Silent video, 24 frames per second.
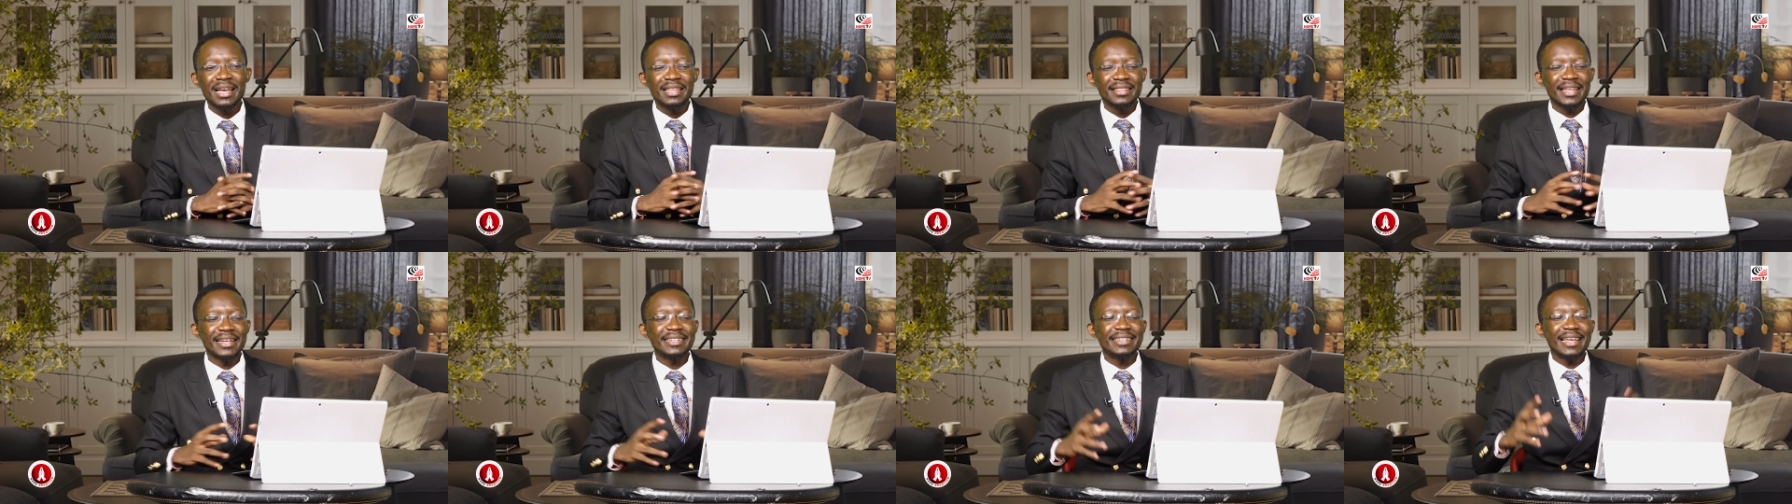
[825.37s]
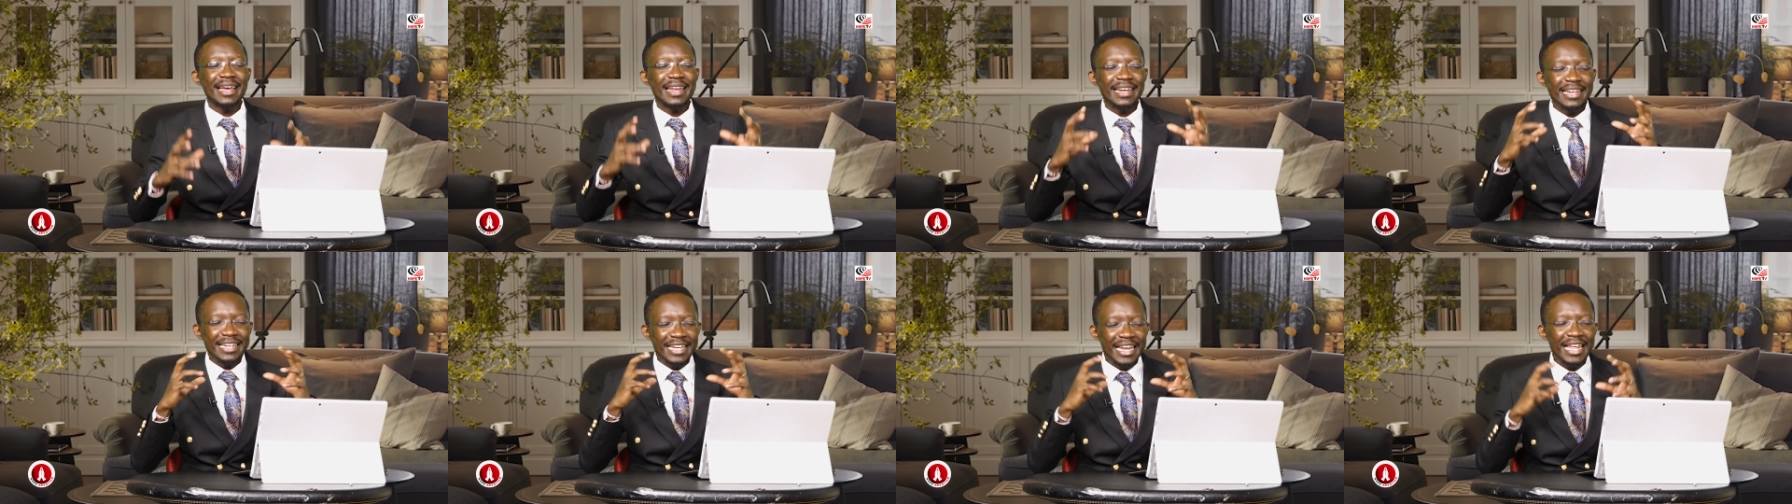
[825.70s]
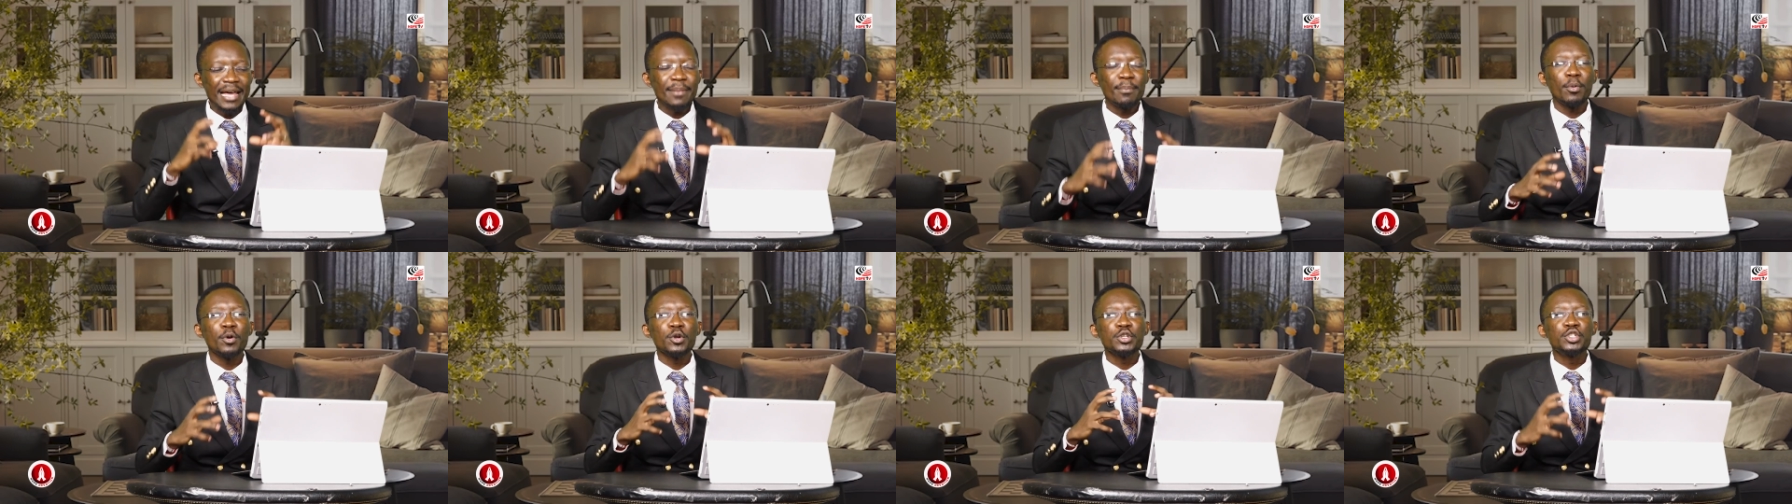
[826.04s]
that
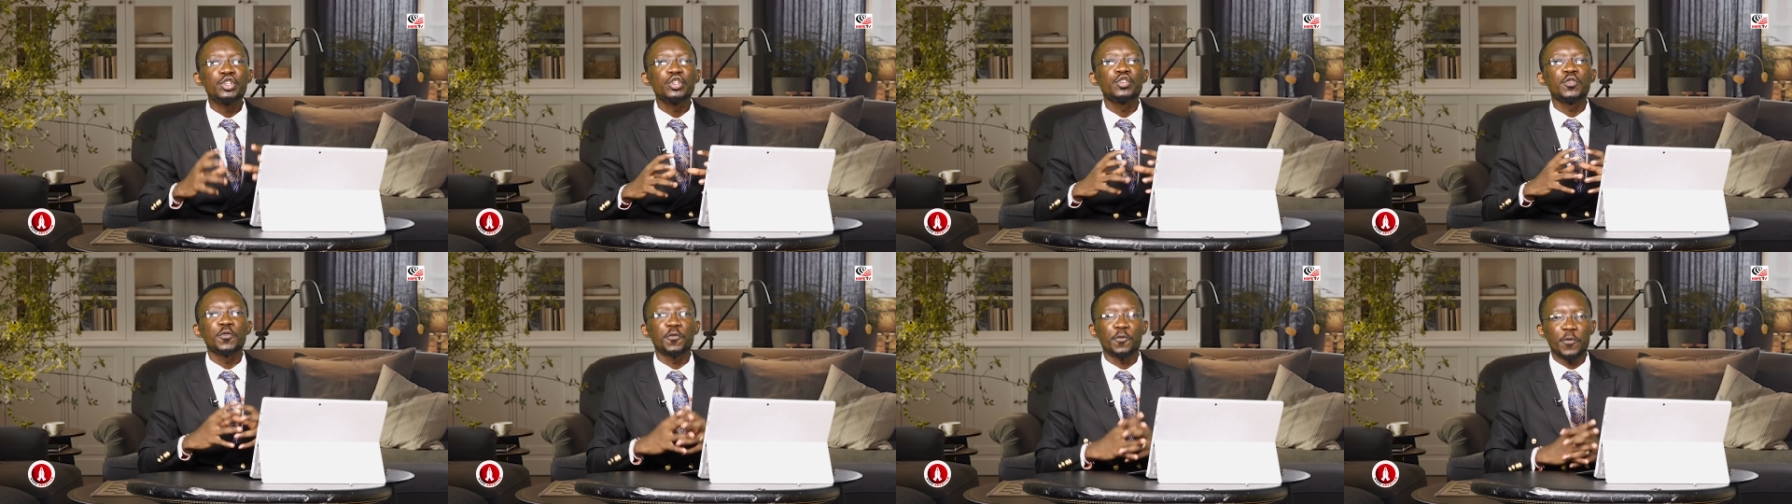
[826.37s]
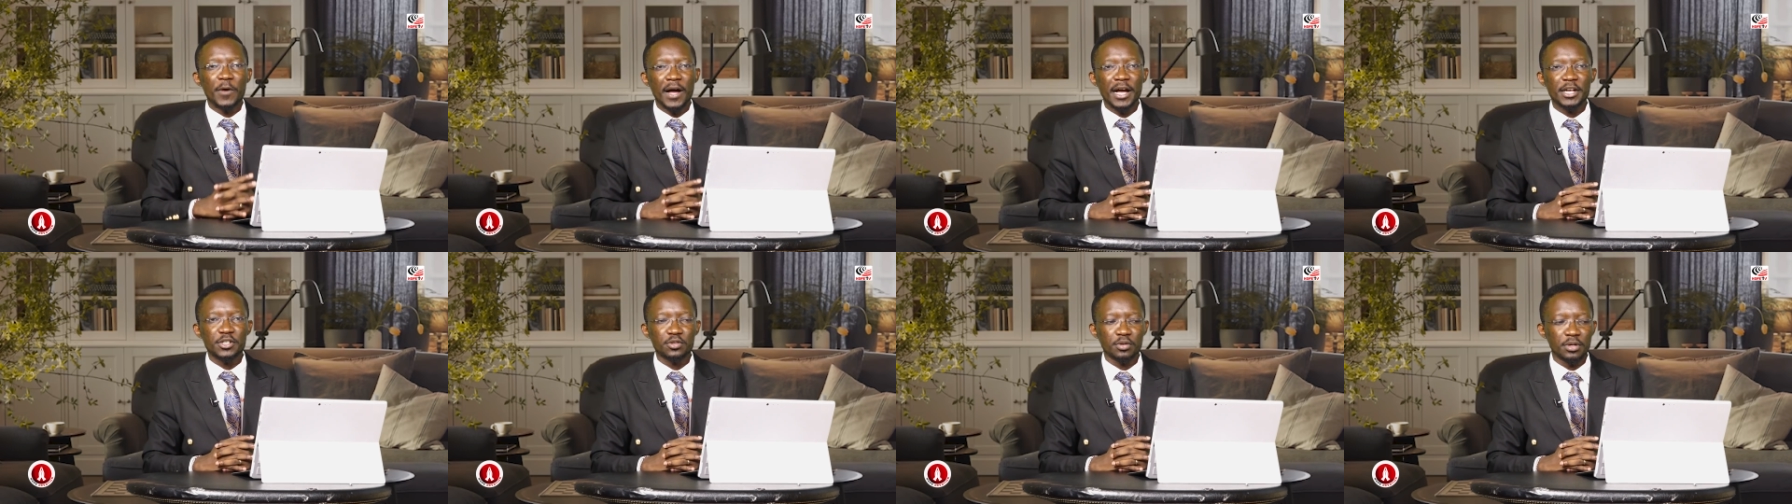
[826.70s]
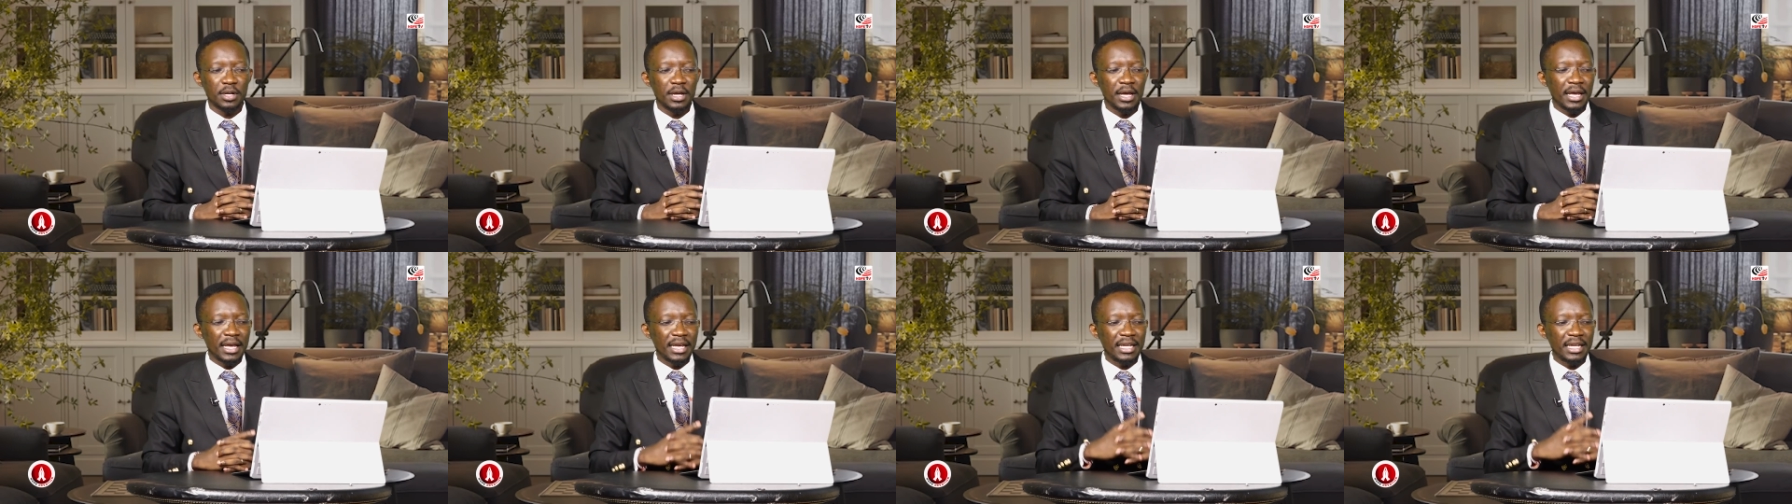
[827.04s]
enables you to function.